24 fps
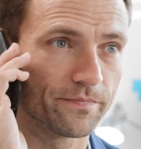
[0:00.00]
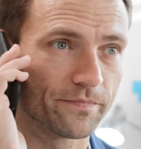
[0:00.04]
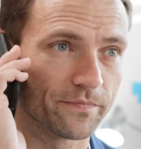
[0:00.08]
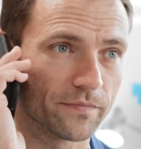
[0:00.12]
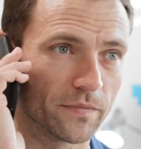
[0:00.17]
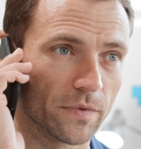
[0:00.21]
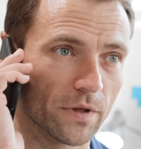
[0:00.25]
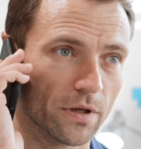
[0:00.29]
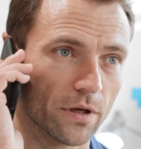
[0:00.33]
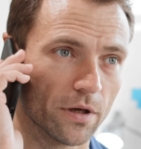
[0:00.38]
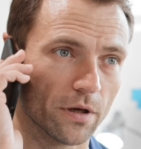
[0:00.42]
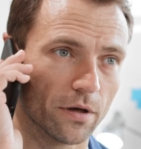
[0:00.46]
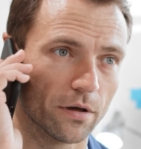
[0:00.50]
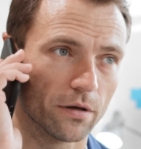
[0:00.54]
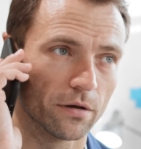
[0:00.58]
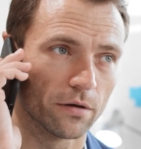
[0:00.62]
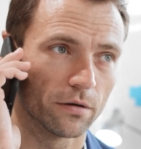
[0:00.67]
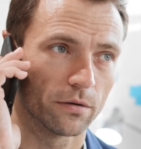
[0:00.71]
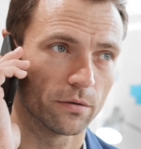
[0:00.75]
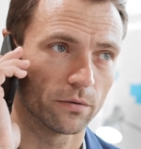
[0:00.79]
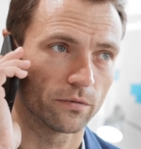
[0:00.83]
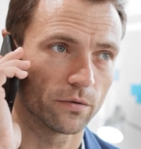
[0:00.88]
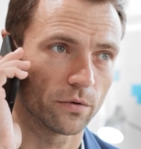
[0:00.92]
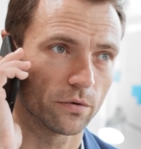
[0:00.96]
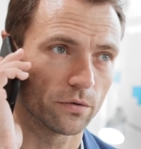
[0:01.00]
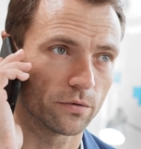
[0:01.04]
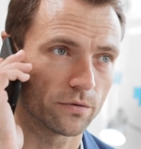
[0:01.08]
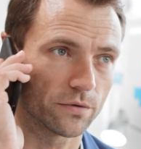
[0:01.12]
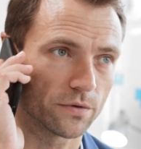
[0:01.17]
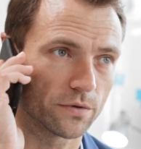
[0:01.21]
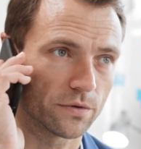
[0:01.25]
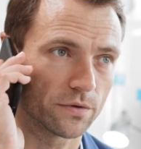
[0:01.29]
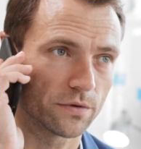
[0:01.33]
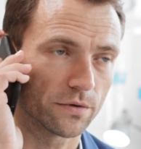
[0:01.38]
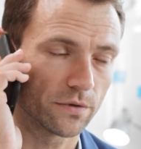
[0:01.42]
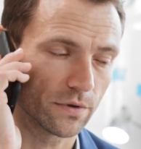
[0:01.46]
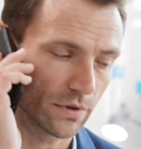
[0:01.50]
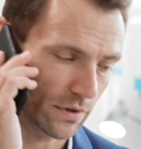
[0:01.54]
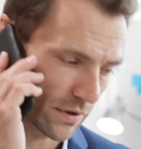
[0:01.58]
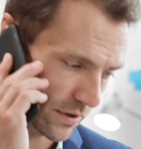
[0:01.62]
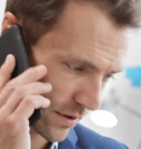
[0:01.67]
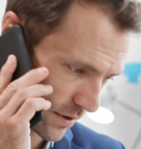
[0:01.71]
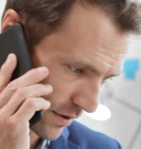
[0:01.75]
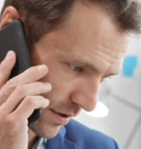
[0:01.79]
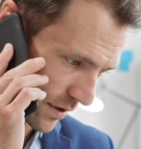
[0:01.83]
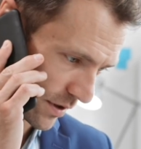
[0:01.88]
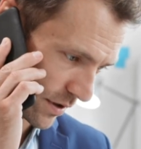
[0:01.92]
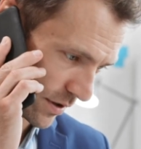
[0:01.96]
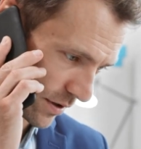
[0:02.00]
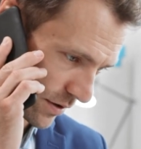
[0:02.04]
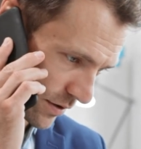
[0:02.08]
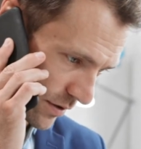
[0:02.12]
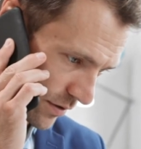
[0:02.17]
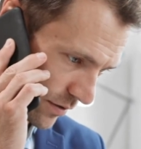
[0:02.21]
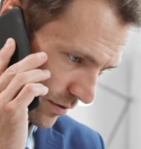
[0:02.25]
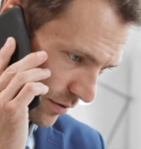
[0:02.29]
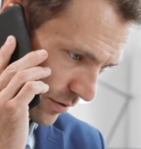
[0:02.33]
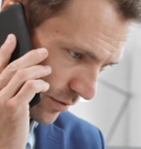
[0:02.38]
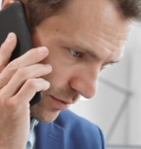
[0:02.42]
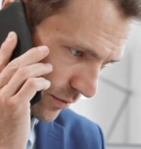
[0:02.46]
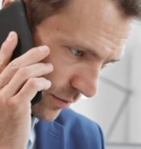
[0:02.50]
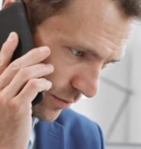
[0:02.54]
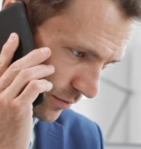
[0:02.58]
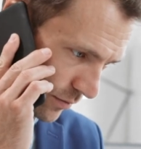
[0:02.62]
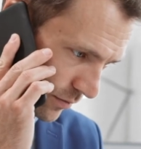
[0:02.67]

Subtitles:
I would cold call, cold contact